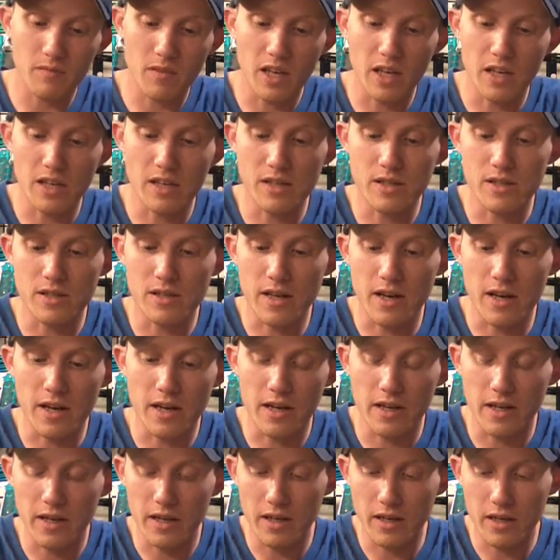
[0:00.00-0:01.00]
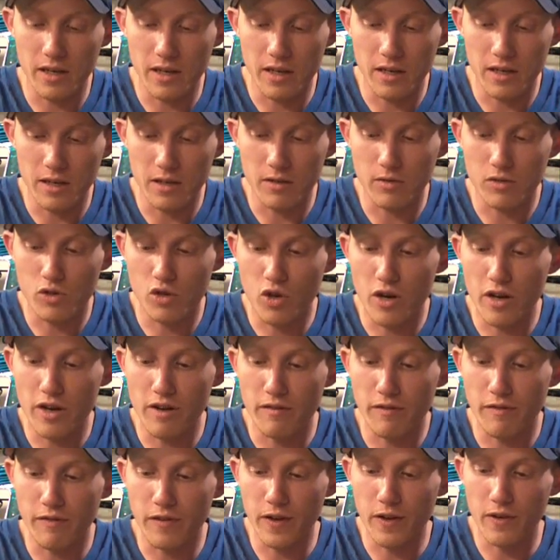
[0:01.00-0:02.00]
As I try
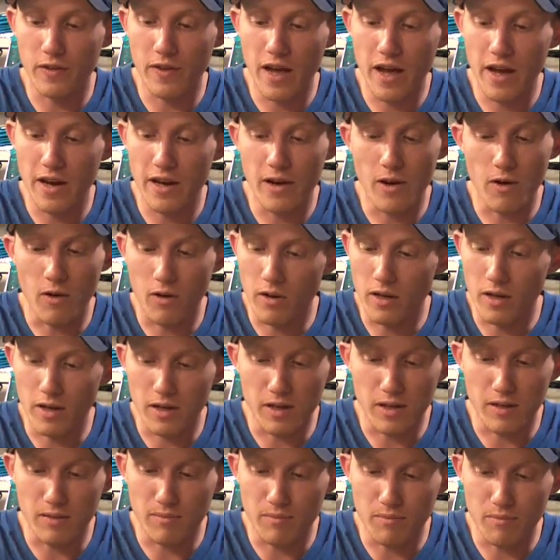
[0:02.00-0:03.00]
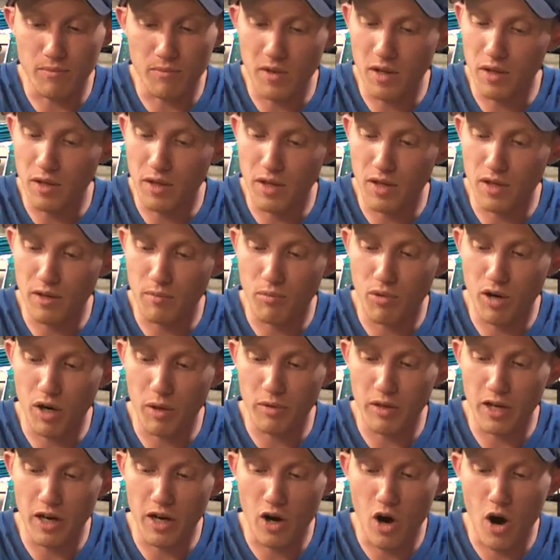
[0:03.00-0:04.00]
and figure that out, I can
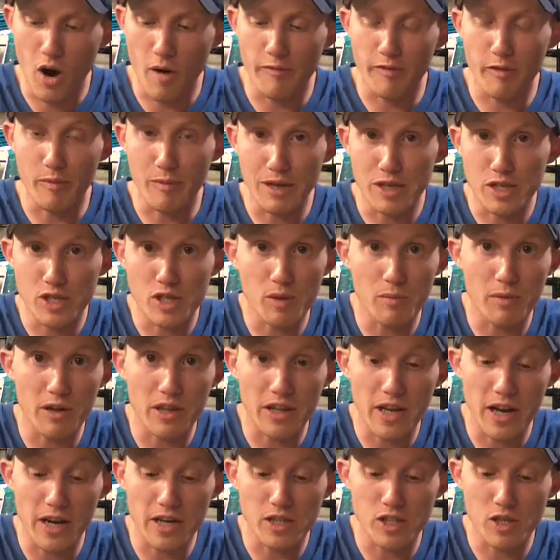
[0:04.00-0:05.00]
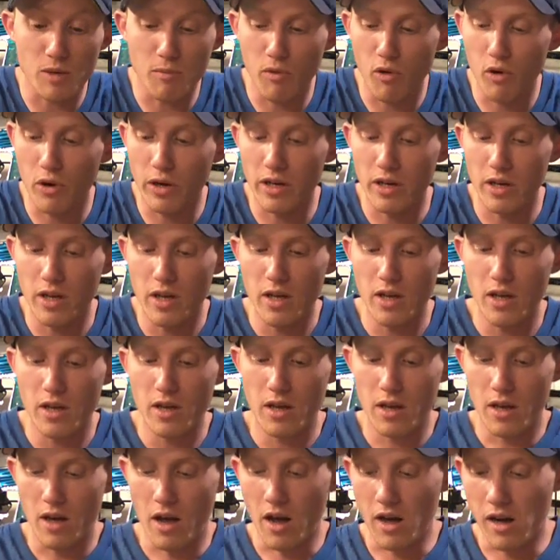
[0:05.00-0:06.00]
probably get confirmation about that at some point.
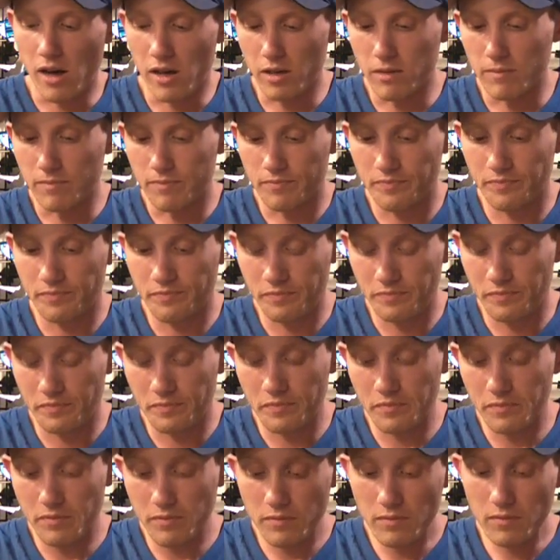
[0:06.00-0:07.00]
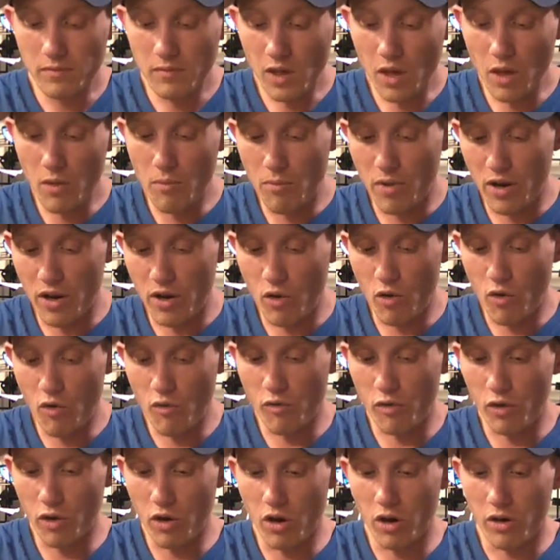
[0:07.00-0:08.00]
But
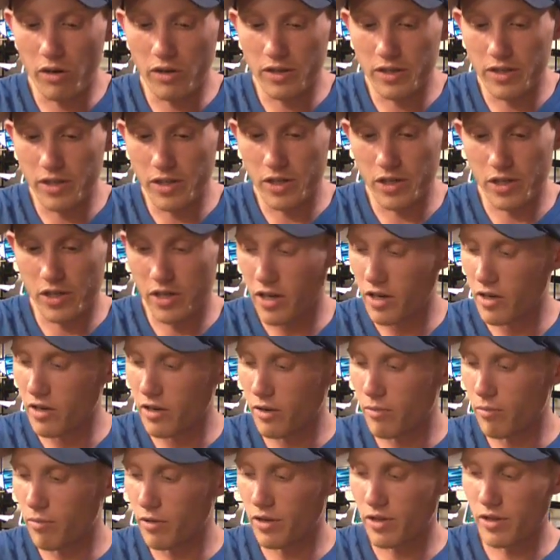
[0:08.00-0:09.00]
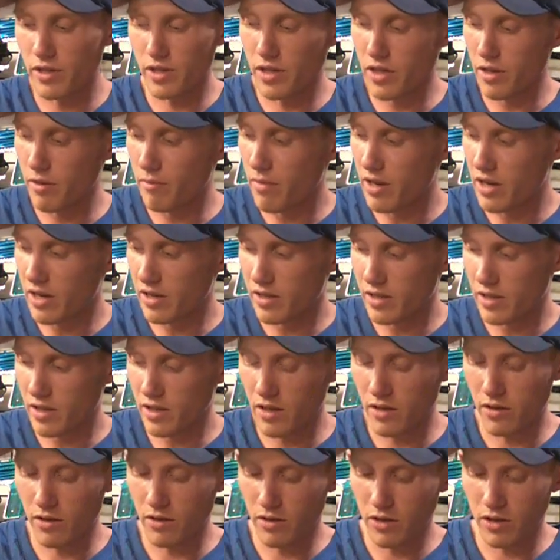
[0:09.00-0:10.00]
overall, as I just kind of put this thing back
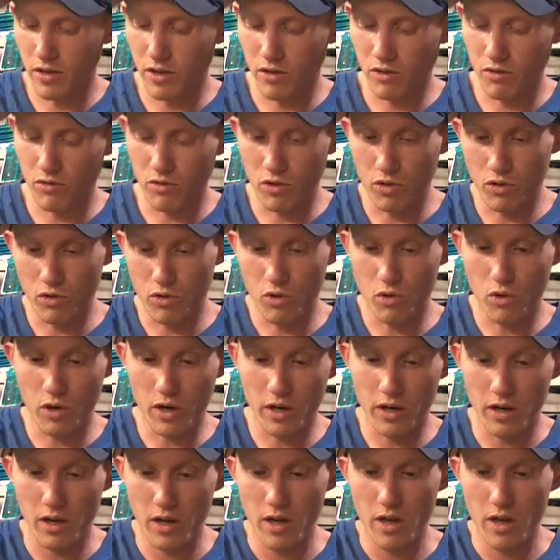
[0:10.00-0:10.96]
together here real quick,